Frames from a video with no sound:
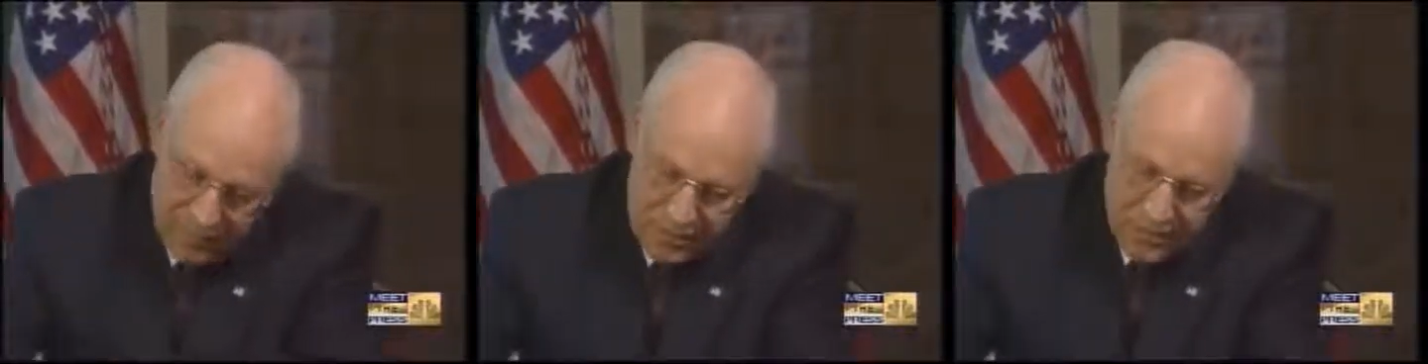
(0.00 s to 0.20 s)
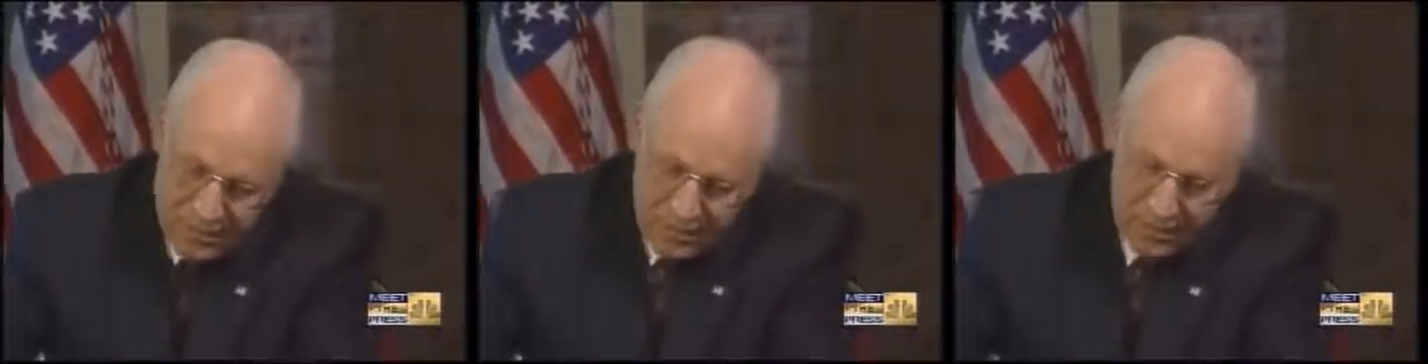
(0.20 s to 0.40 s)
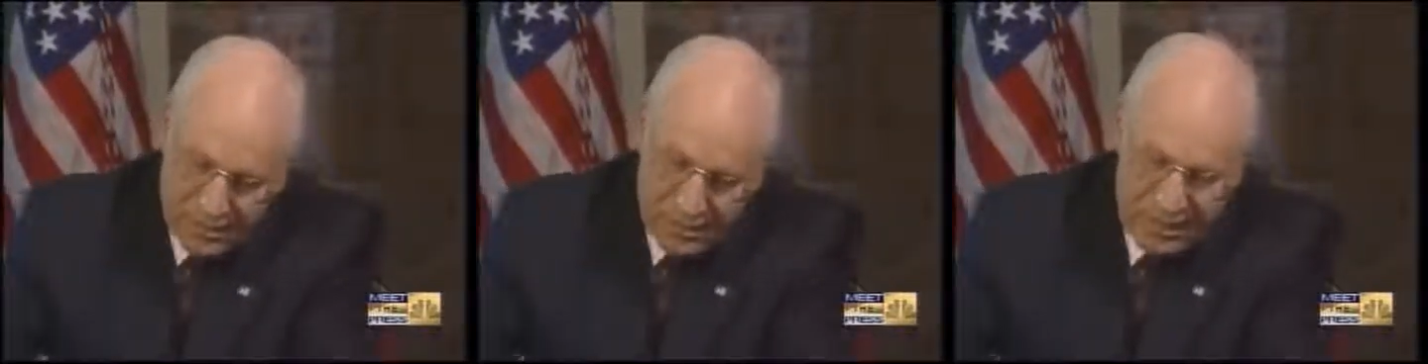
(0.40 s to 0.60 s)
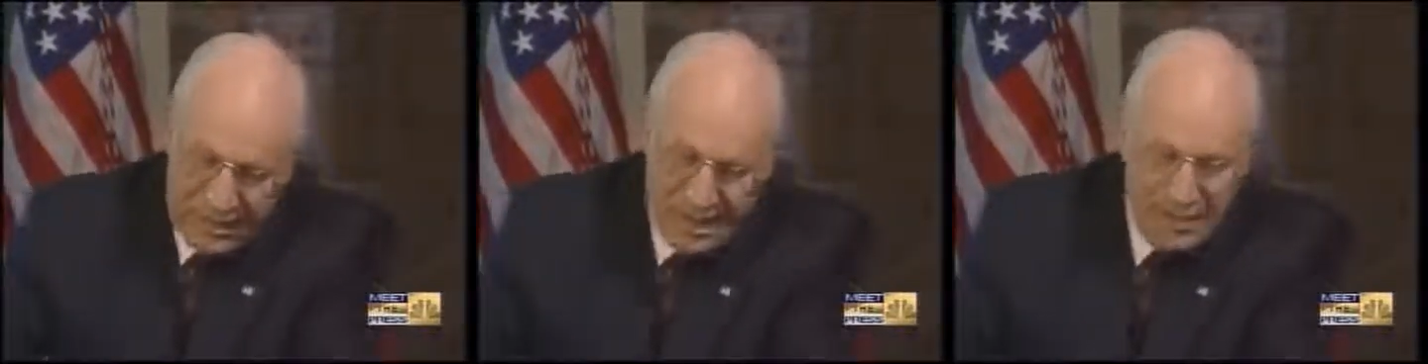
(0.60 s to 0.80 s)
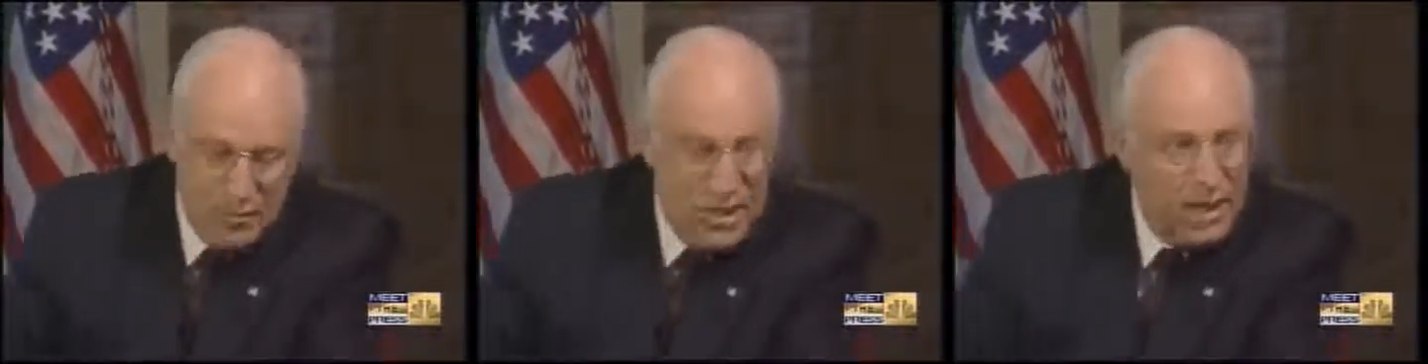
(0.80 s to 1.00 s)
circle and
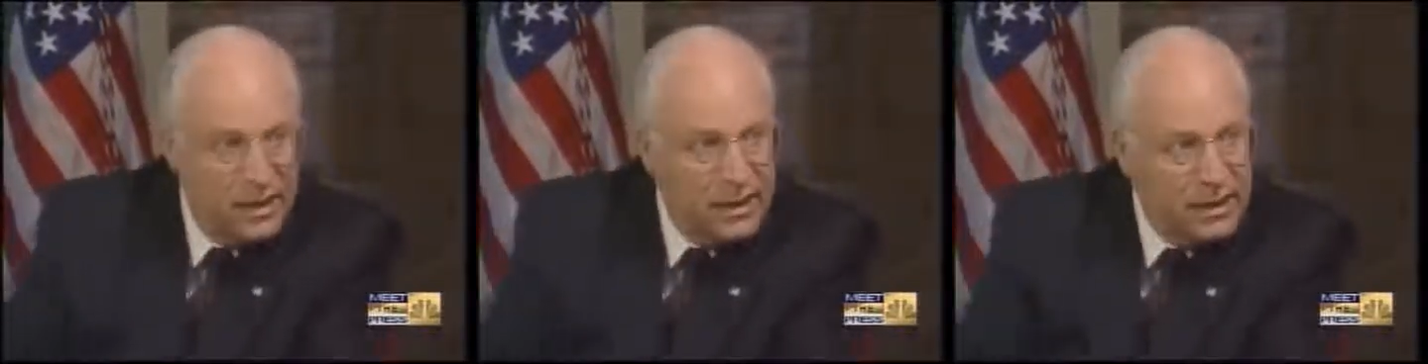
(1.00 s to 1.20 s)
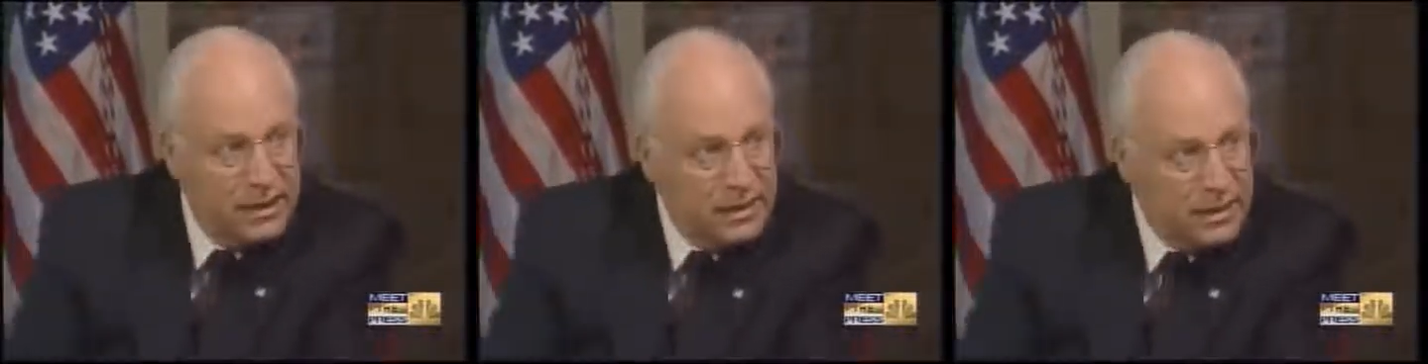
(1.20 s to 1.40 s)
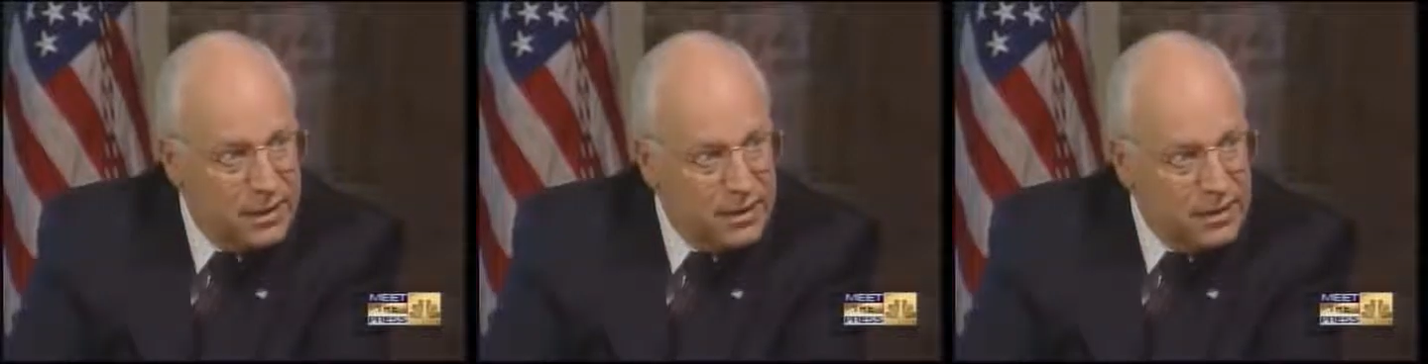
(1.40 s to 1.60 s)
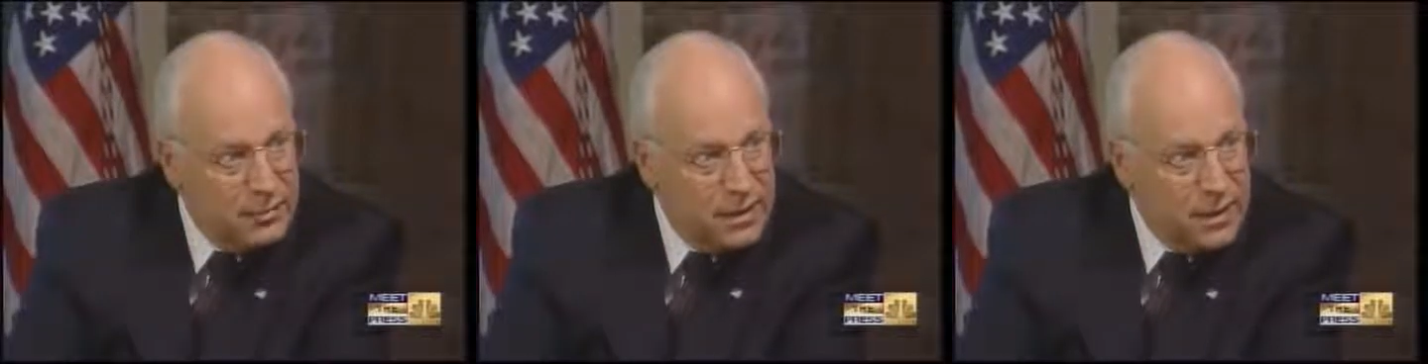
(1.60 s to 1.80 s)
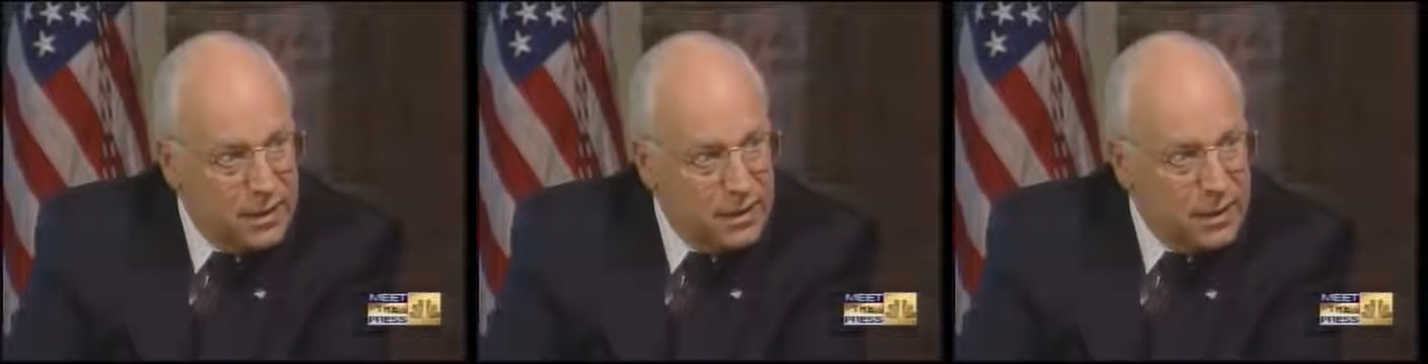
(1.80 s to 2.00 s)
came back in and then hit the
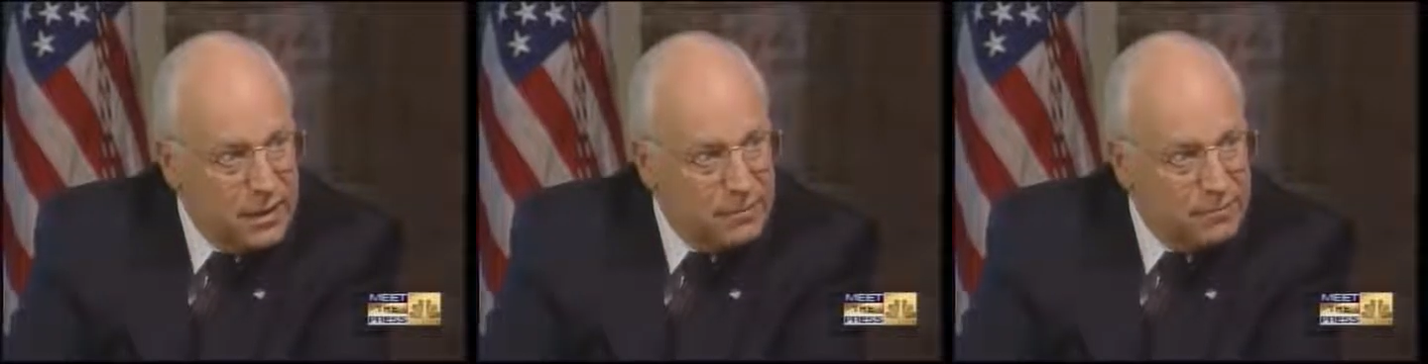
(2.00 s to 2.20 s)
Pentagon.